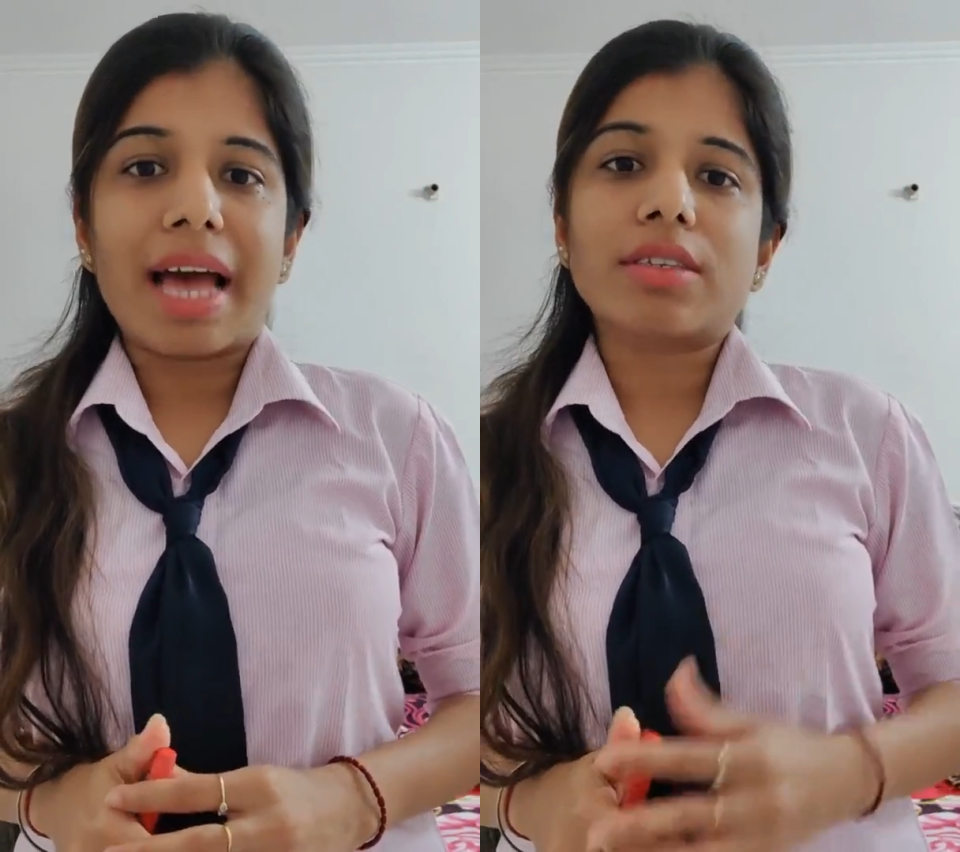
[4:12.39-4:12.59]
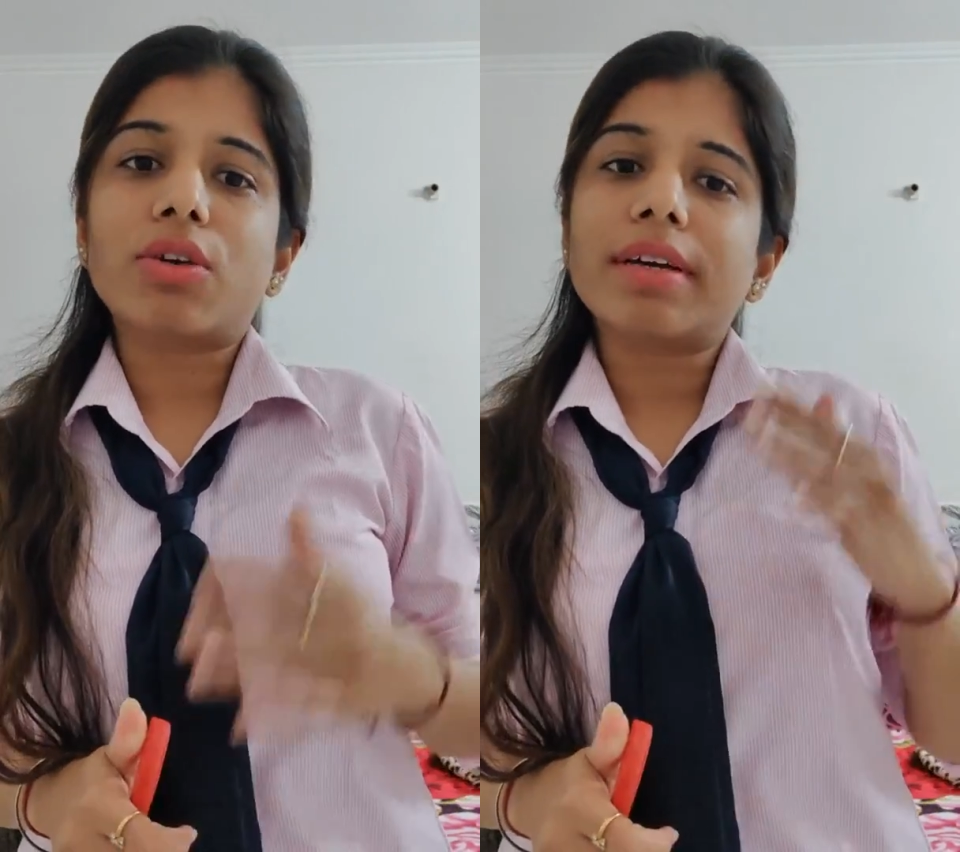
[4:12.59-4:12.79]

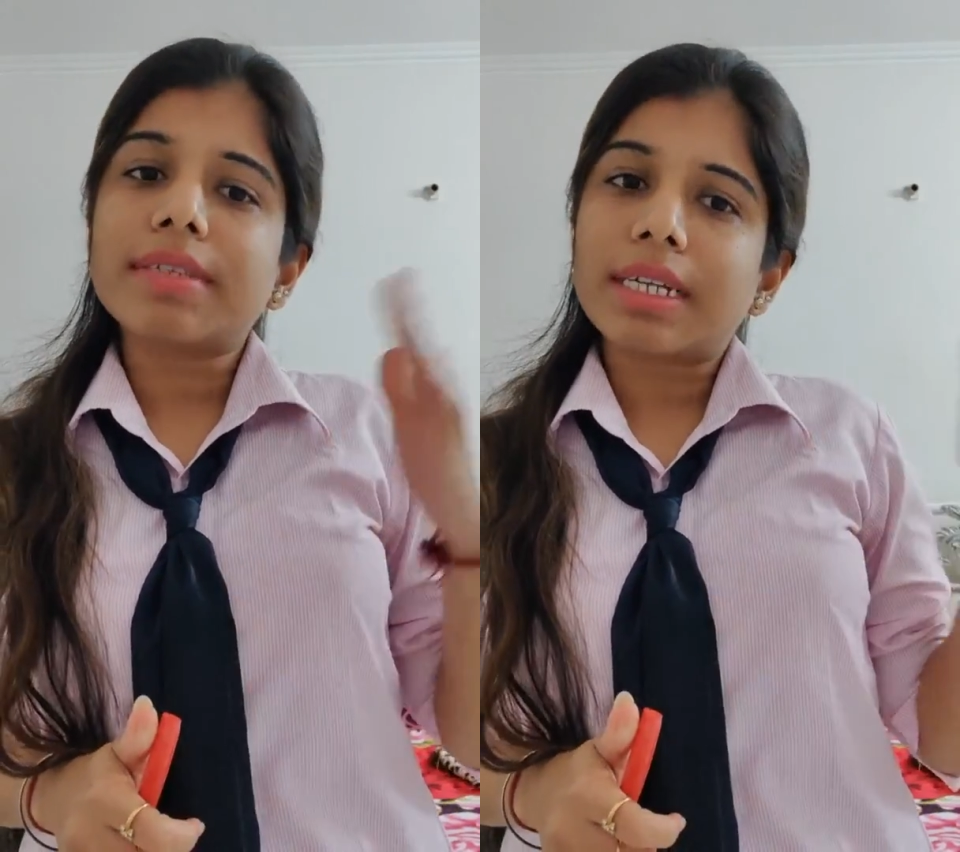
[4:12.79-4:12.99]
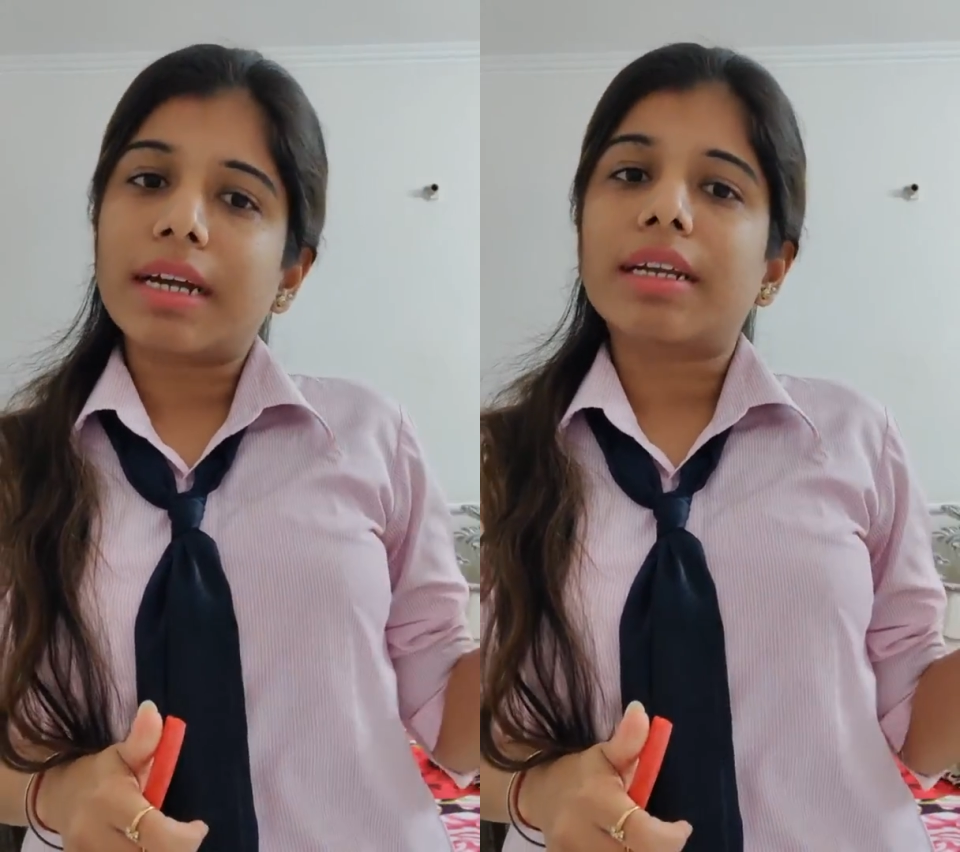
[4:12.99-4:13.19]
As you have
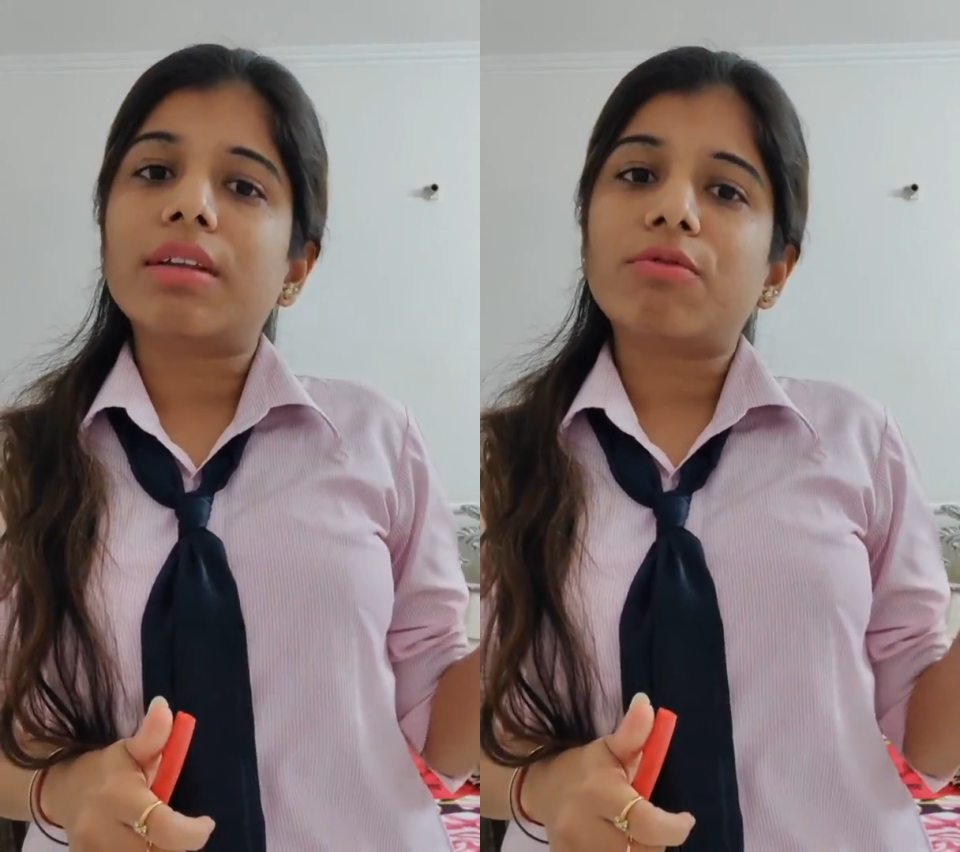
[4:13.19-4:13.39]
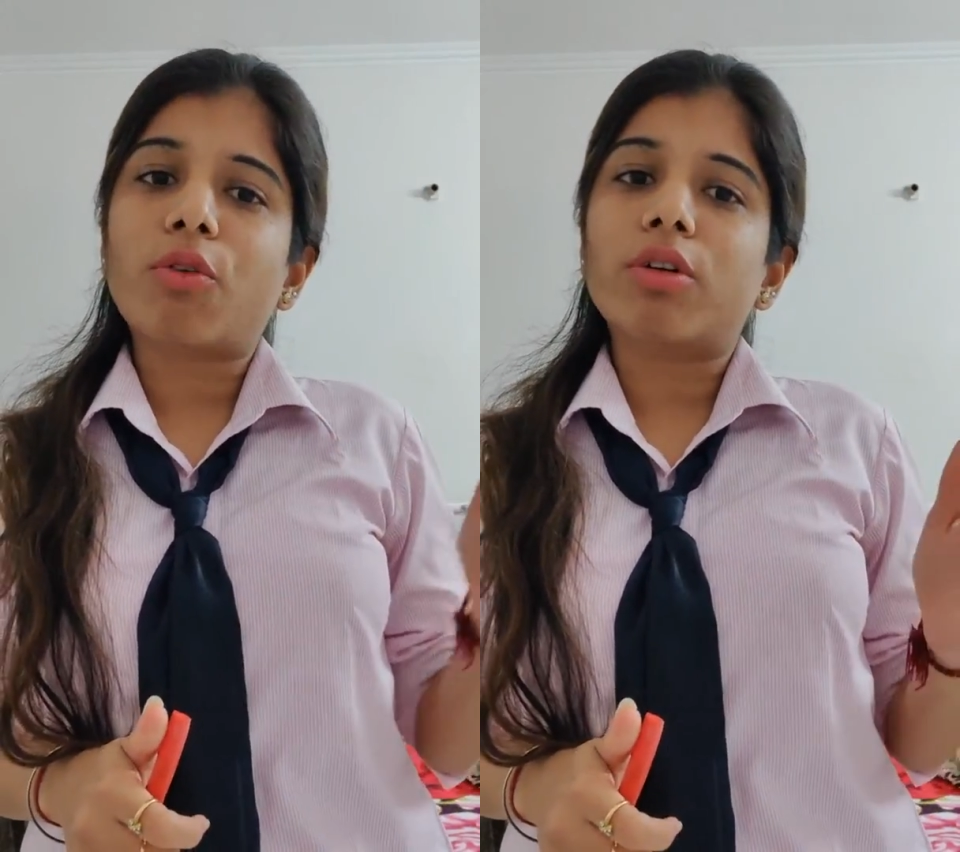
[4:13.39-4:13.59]
studied
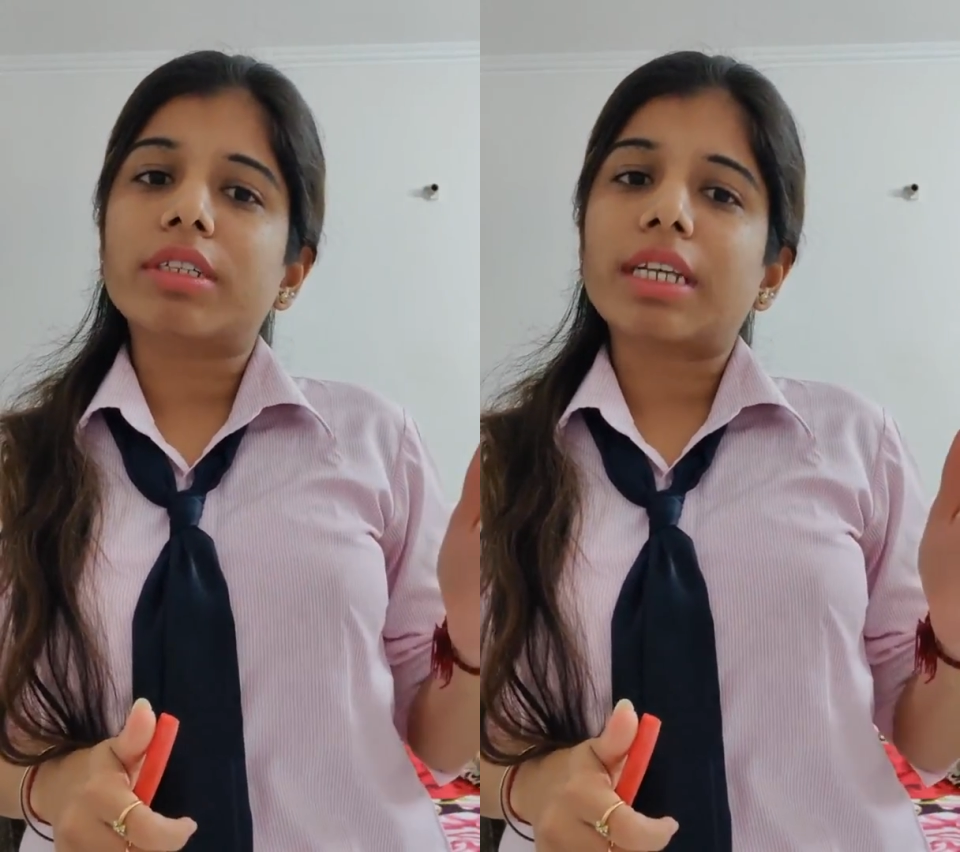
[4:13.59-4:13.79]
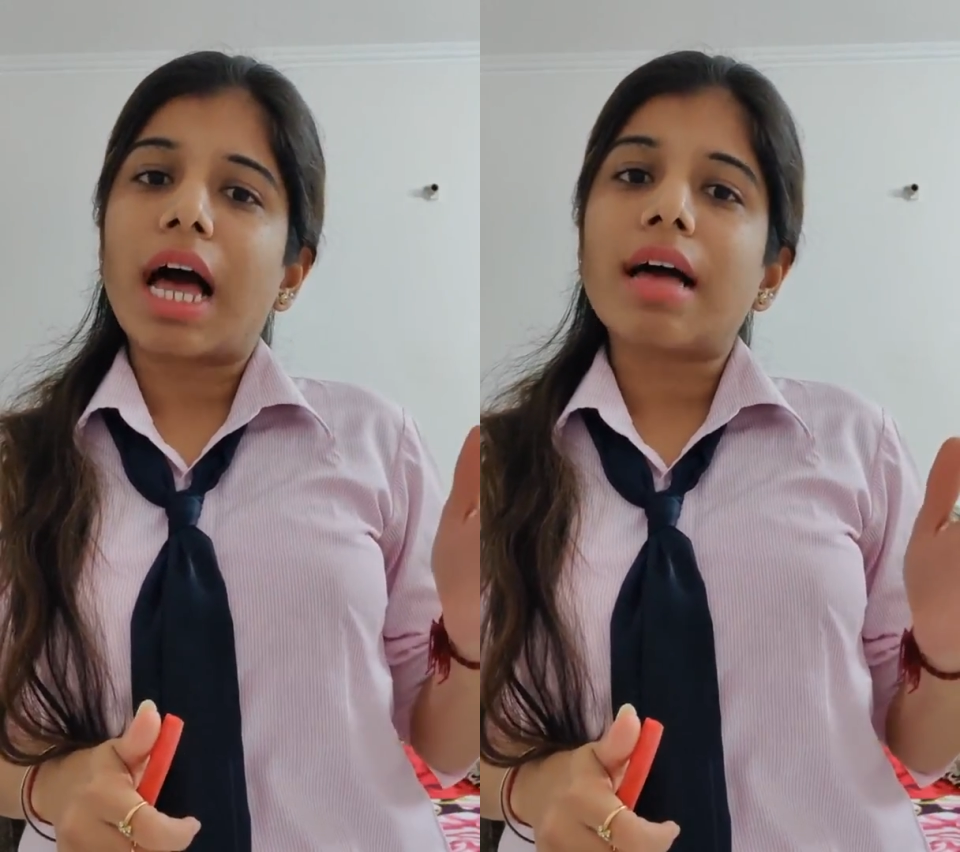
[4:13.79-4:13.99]
in
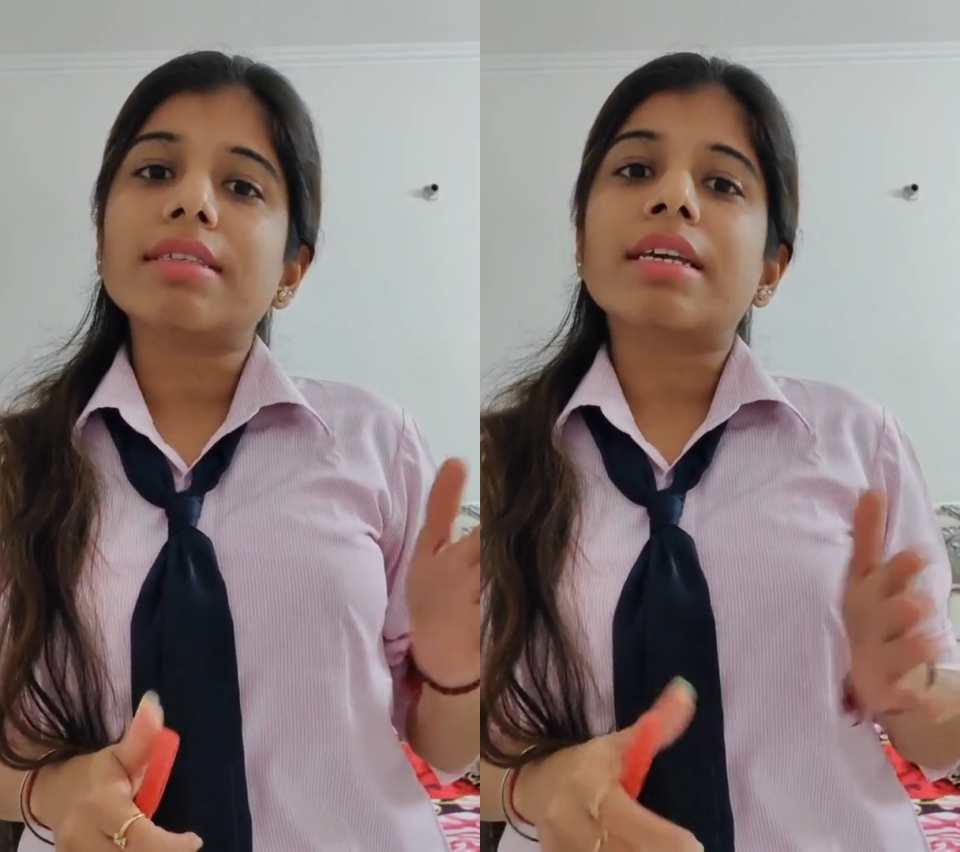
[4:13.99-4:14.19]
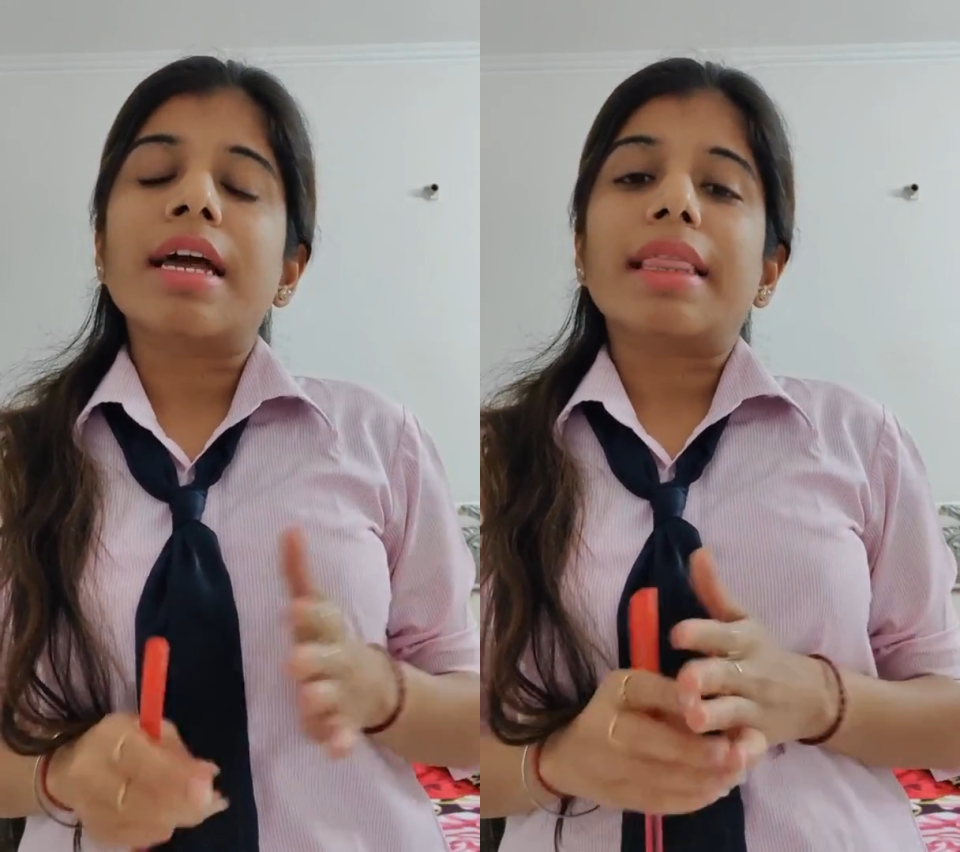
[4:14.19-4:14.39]
4th
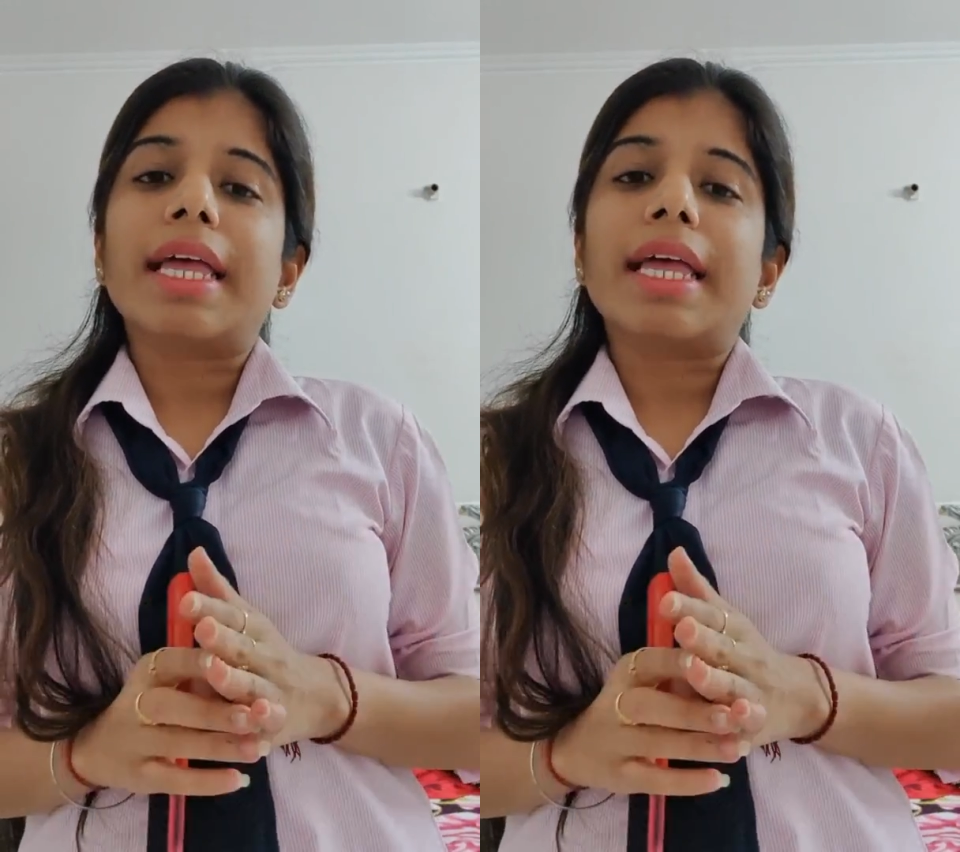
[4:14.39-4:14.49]
class,